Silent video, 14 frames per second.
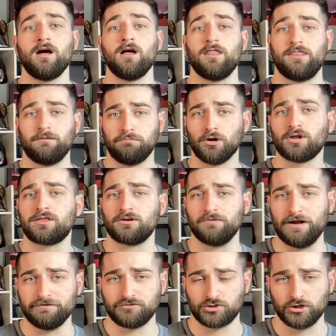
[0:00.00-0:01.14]
The
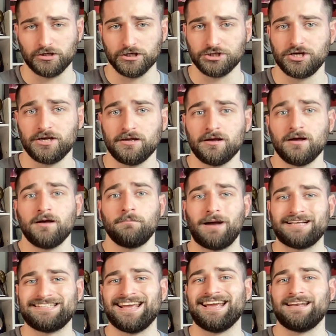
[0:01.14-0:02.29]
Birthgrave Trilogy by
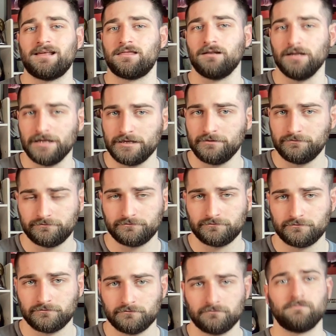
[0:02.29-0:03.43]
Tanith Lee.
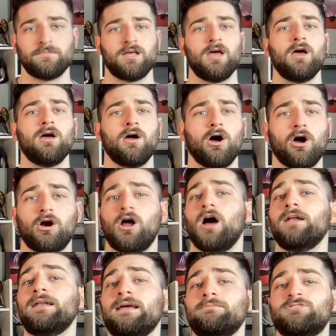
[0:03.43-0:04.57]
Our
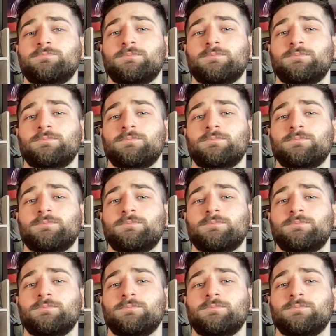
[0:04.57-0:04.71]
unnamed